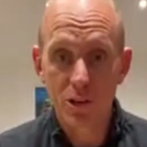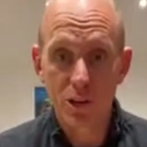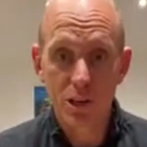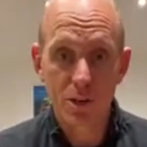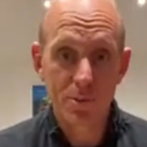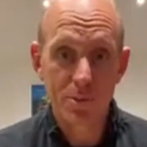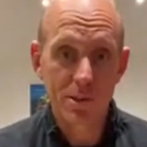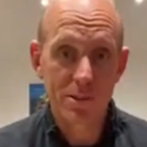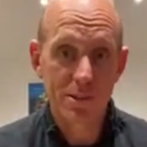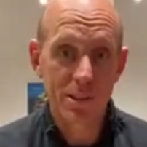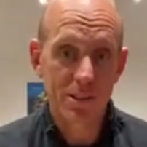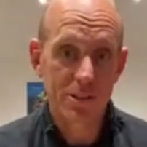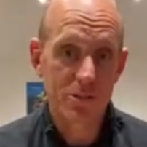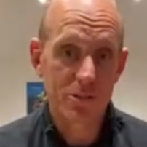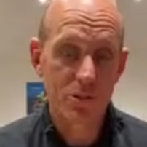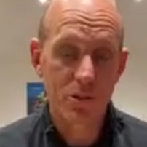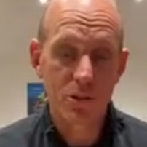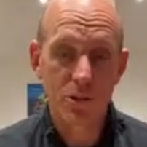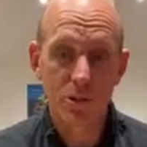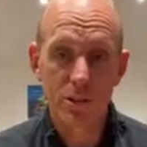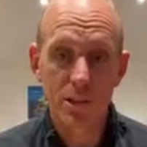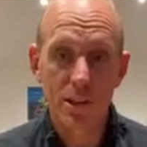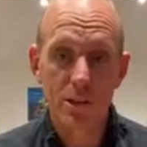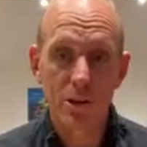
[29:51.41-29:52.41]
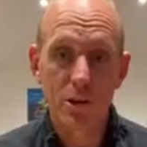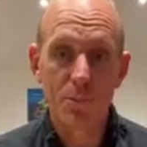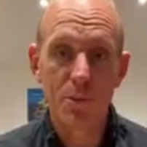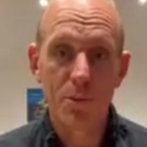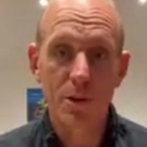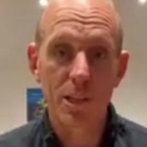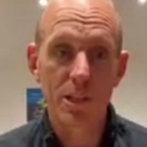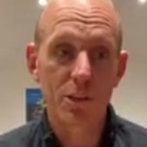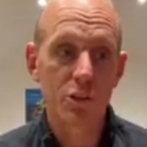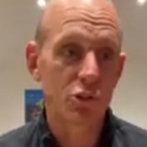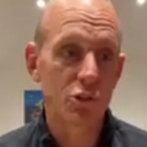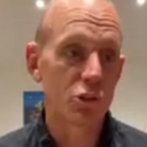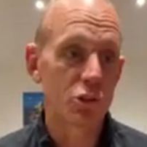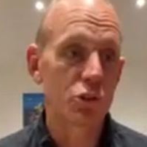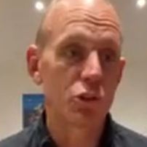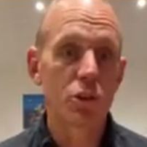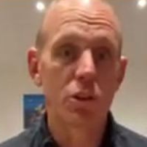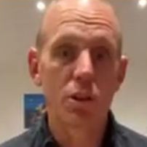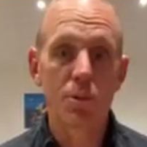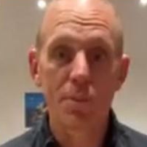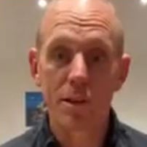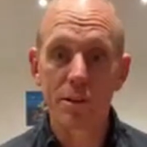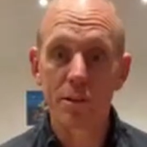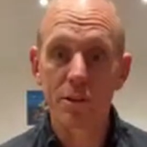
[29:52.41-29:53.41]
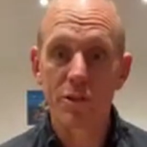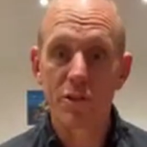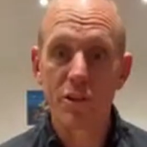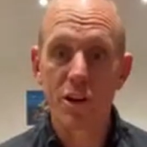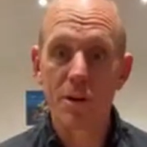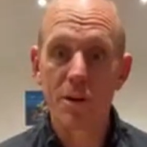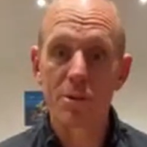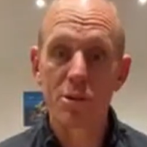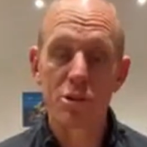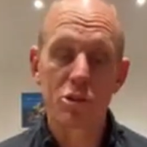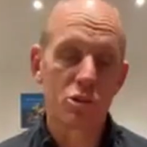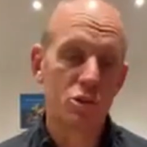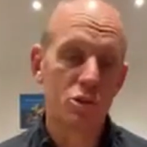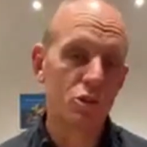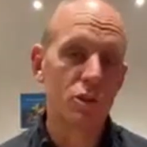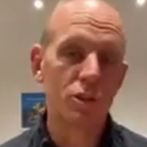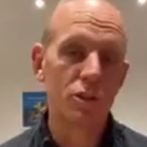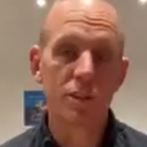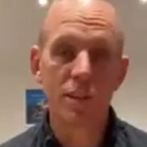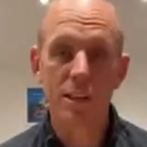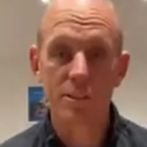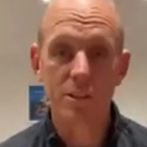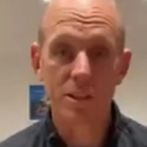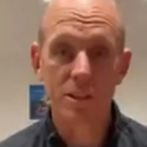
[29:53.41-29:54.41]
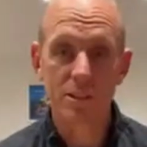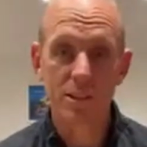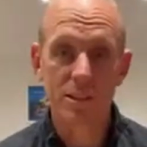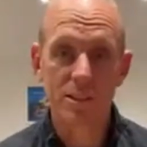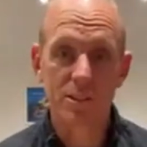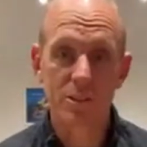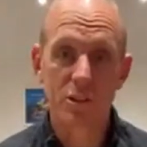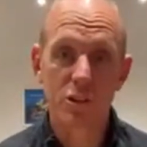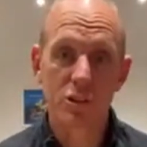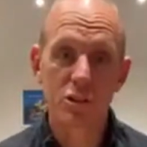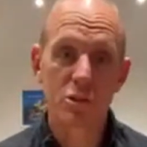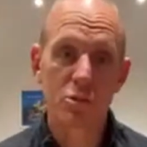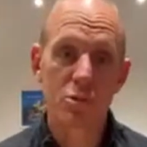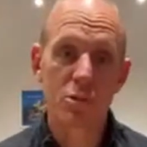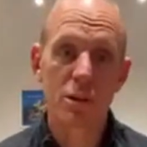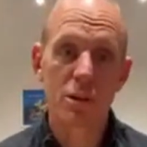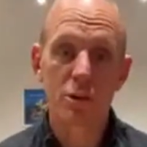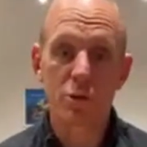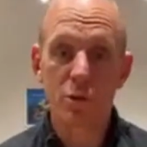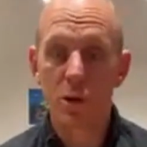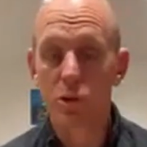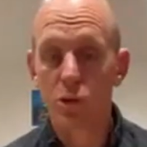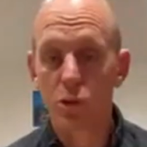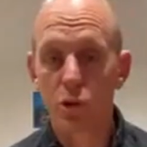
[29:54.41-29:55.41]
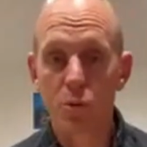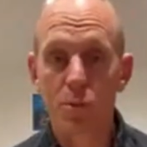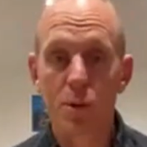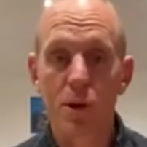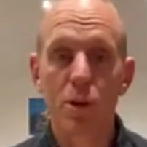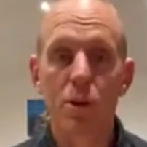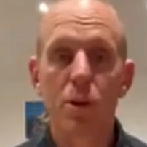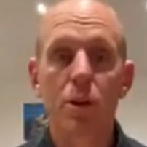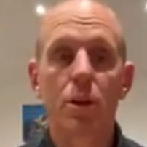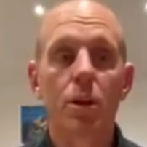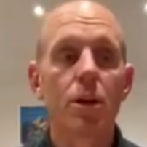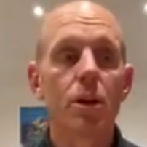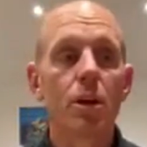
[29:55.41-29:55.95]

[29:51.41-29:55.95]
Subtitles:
30% stronger in the lower body due to the muscle fibers, due to things like testosterone, growth hormone,